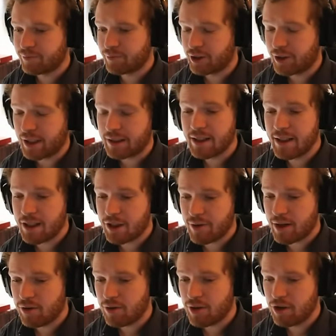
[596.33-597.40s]
So that's a neat
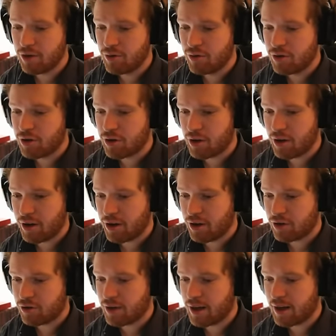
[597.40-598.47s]
trick you can use
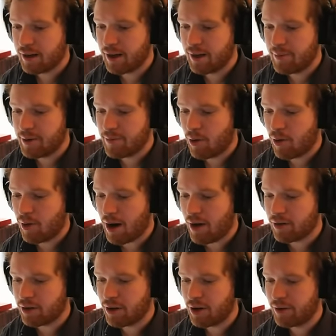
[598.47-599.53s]
to get a little bit more
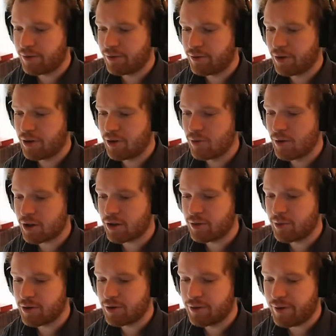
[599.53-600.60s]
out of your
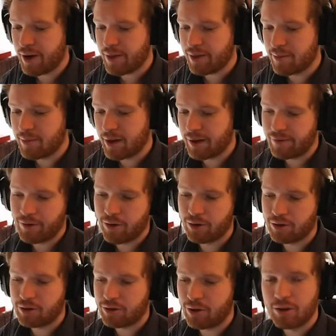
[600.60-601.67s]
rocks once you find them. And of
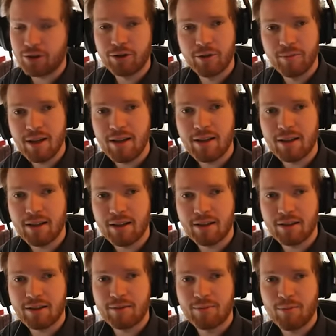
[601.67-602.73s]
course, also mean that
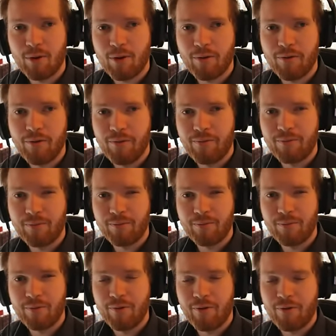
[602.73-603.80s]
it's more
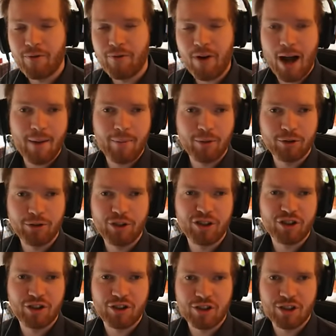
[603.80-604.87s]
viable to
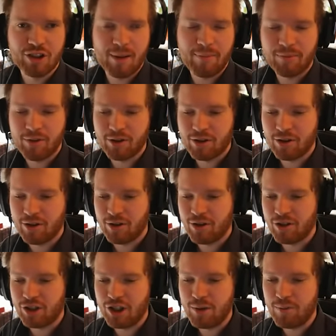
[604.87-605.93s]
just skip
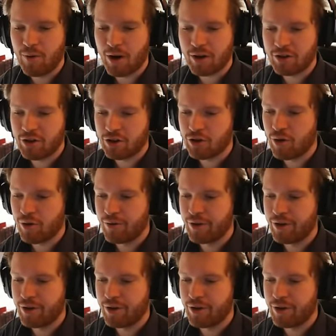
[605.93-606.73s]
the cheap rocks and just go for